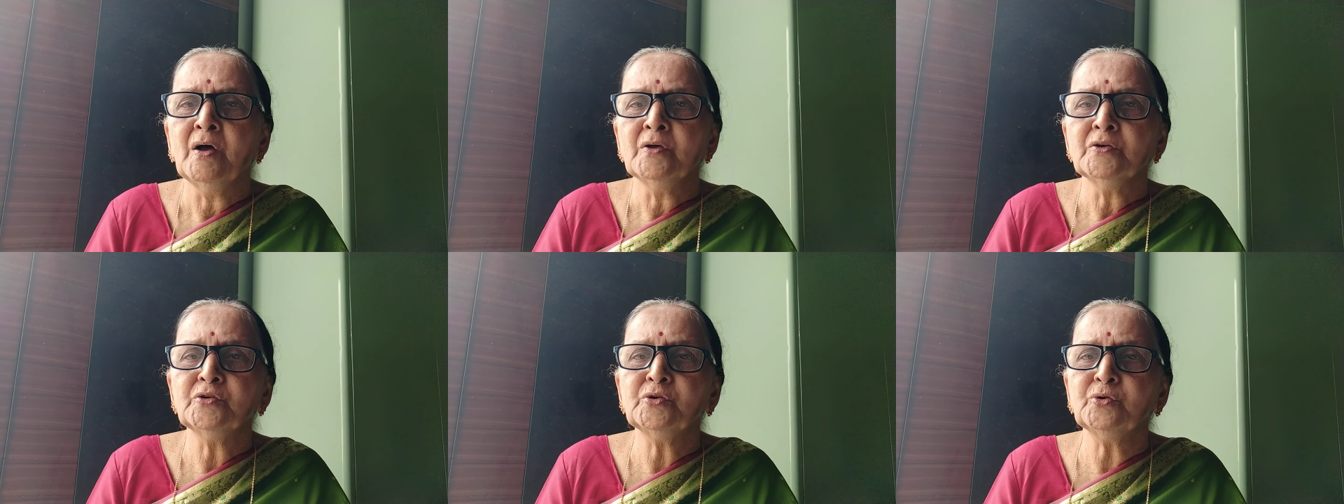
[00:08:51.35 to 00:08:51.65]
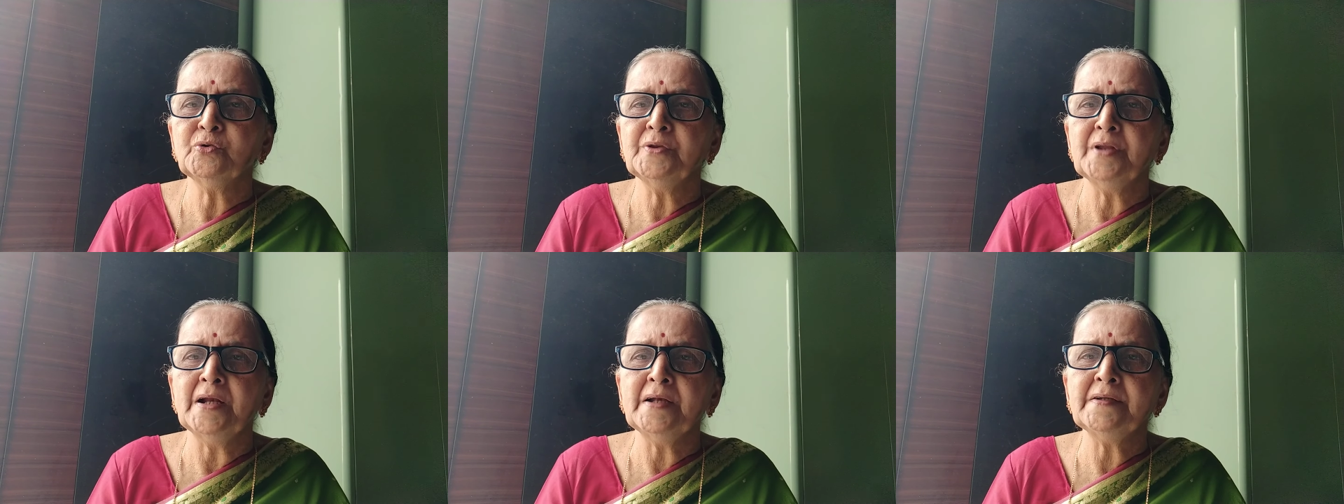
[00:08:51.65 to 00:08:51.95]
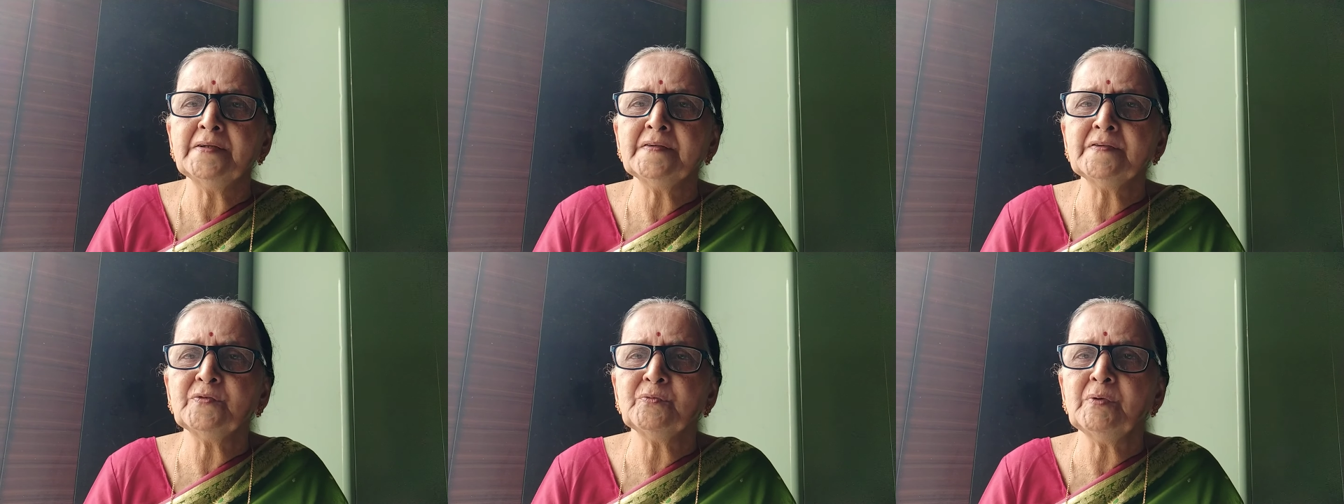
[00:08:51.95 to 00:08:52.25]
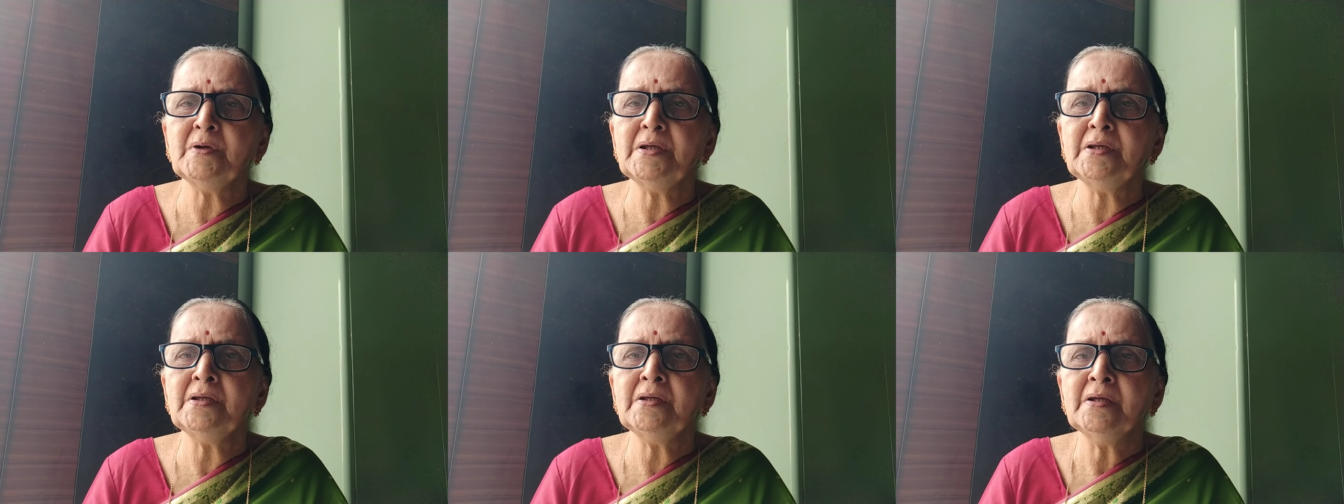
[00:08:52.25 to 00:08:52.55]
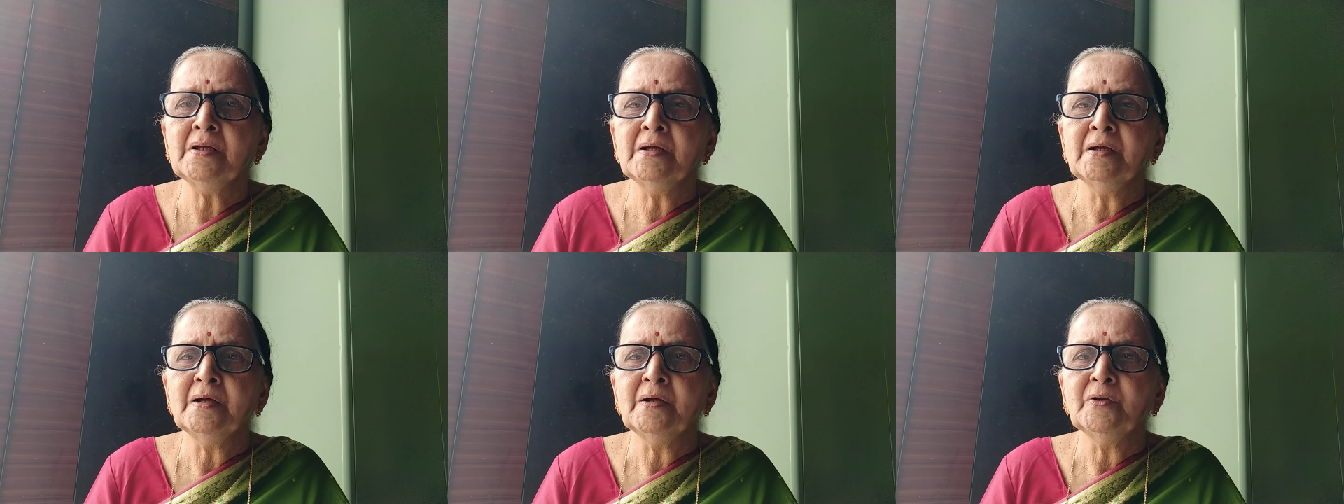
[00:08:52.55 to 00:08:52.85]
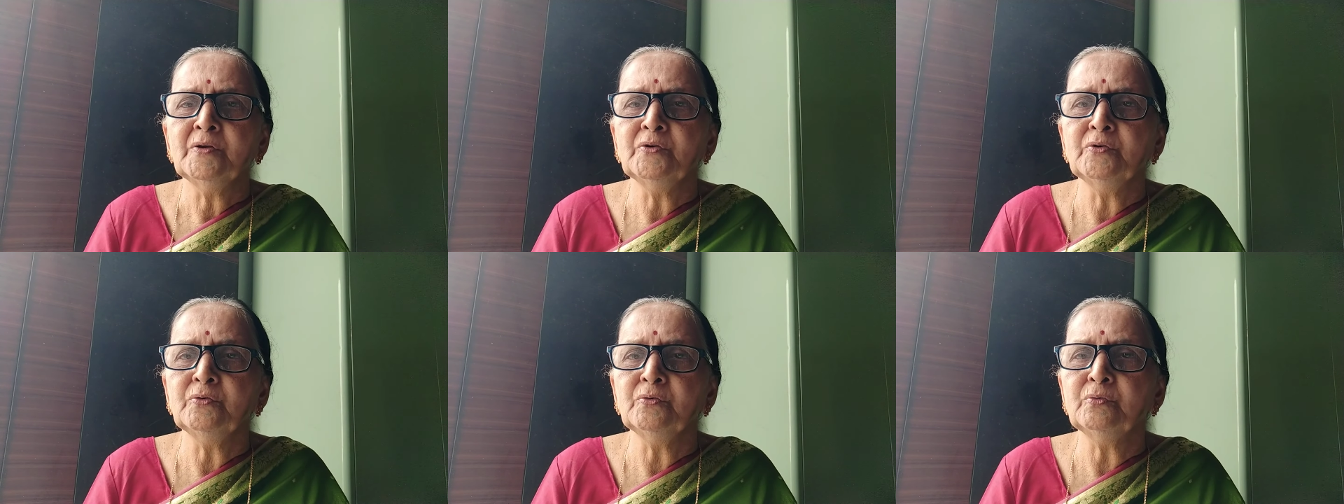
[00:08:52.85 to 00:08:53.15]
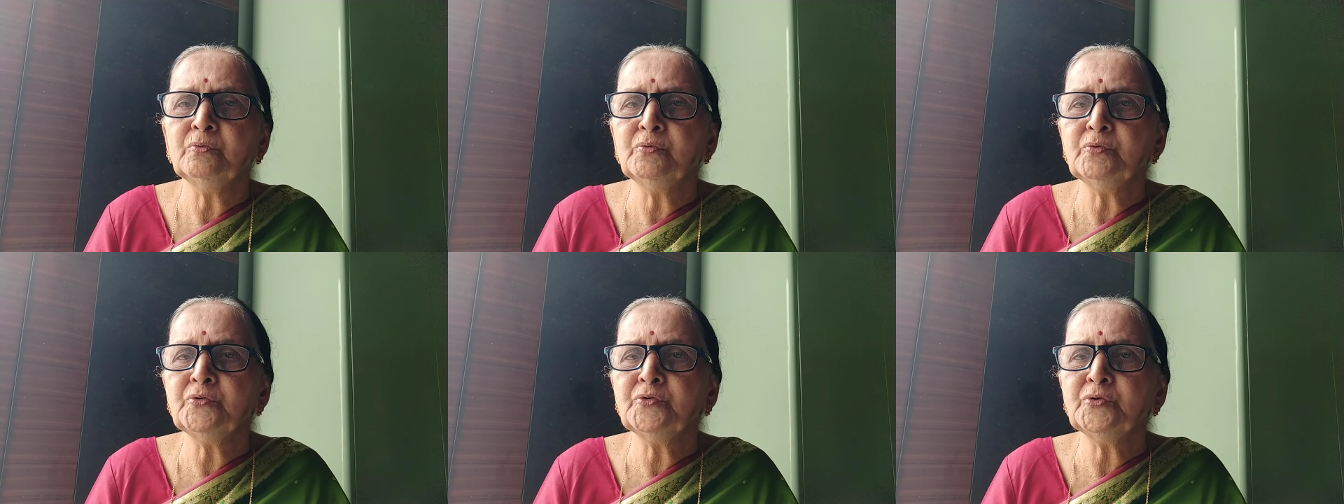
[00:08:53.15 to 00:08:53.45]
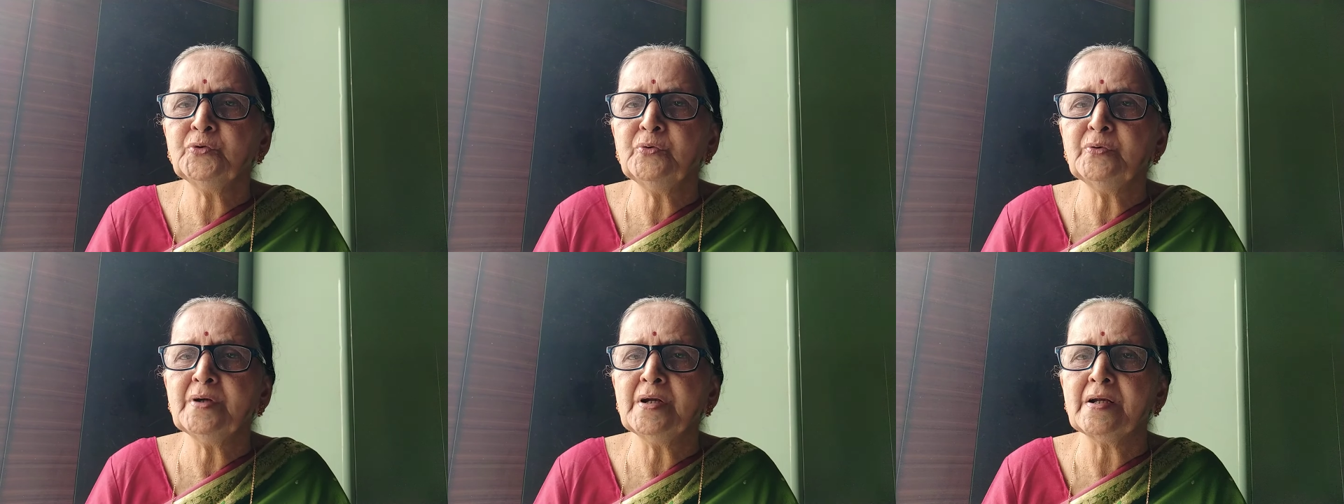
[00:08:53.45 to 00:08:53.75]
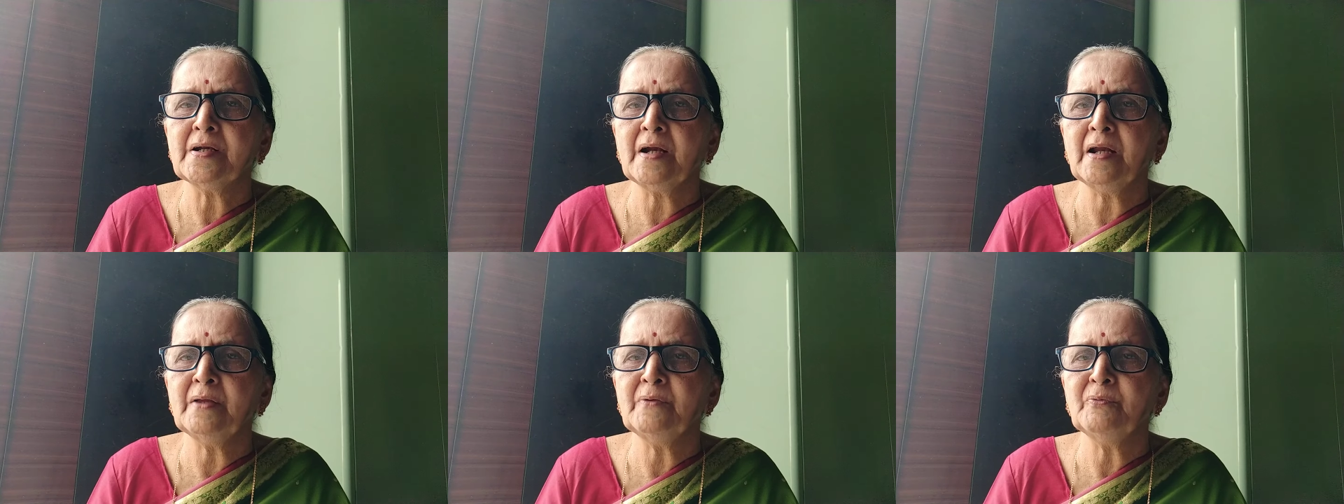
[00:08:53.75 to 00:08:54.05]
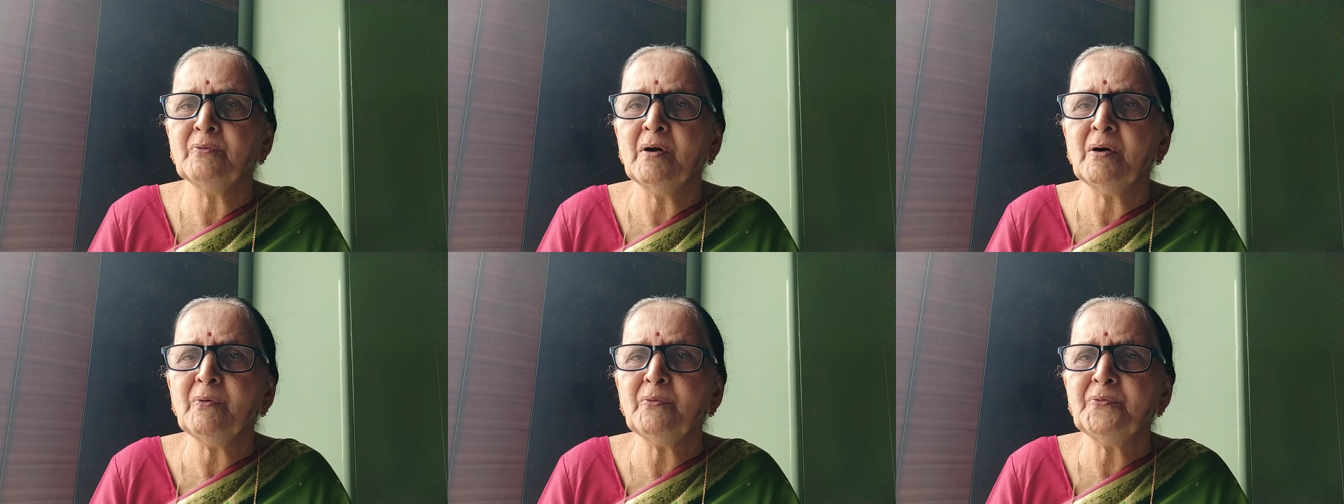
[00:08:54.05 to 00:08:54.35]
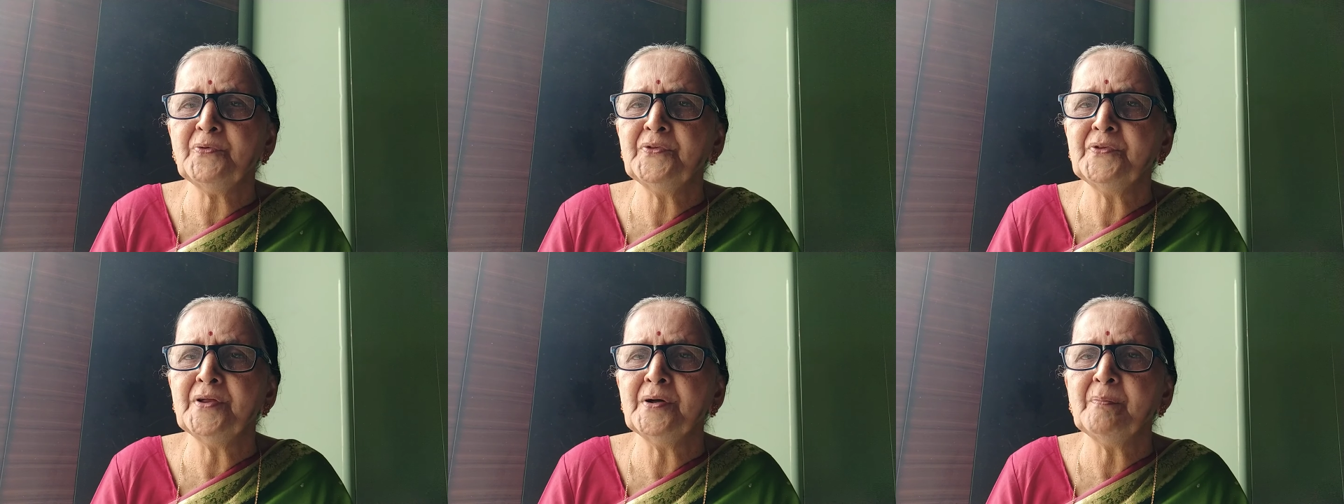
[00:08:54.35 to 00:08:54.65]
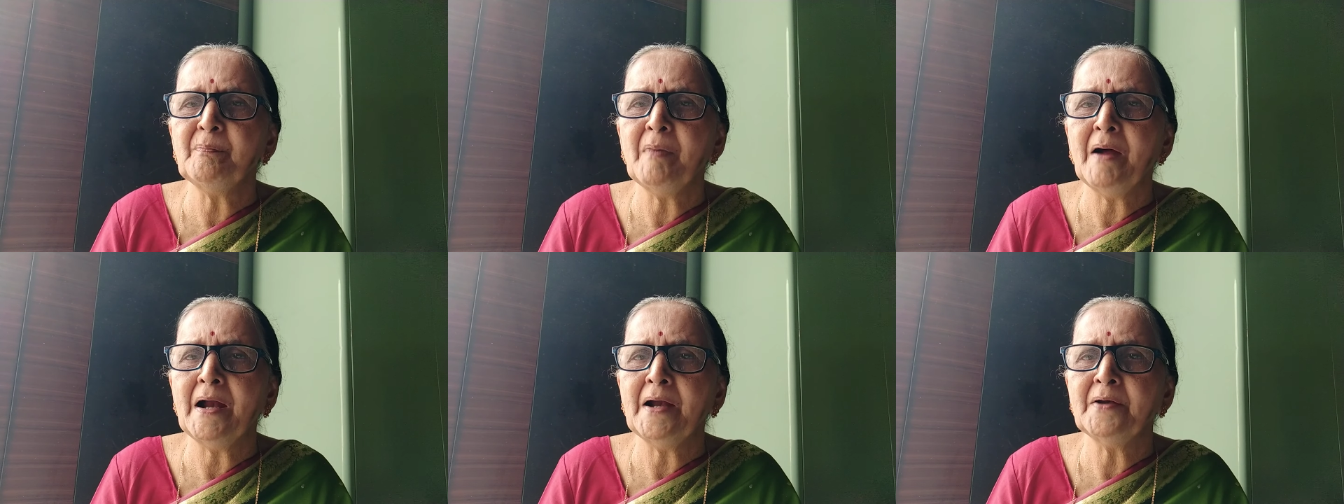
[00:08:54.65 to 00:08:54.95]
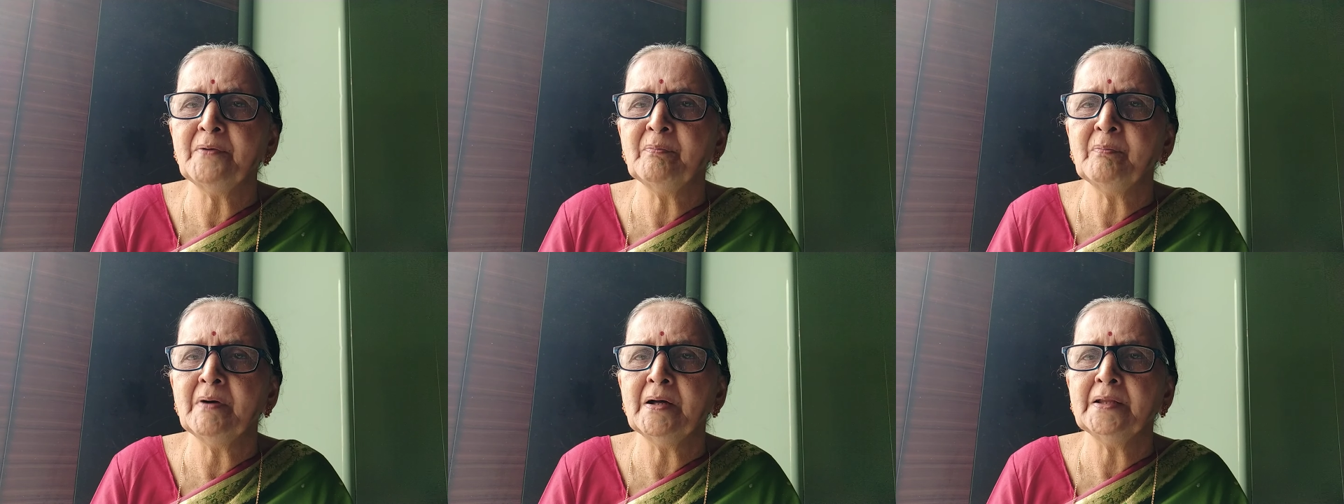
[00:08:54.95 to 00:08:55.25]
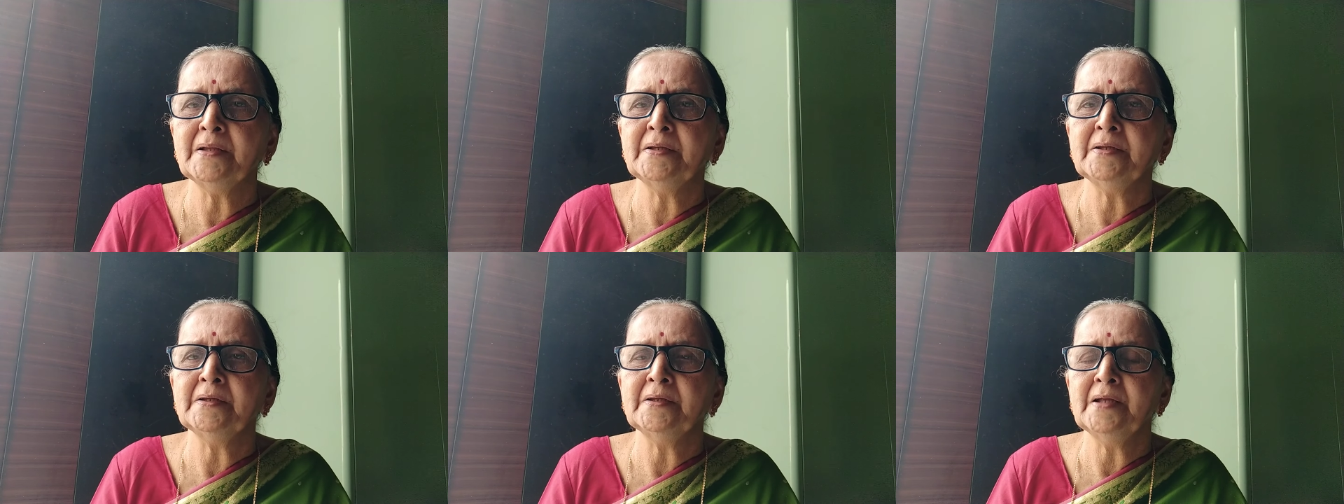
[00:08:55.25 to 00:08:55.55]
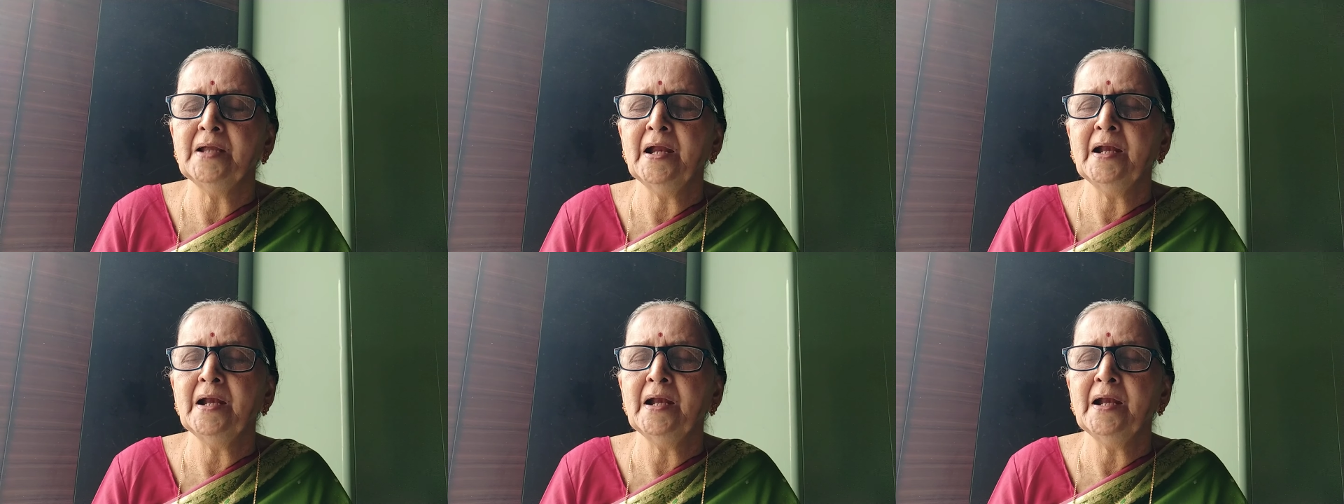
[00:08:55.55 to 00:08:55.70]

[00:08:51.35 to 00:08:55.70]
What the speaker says: So that is why you should drive out the bad money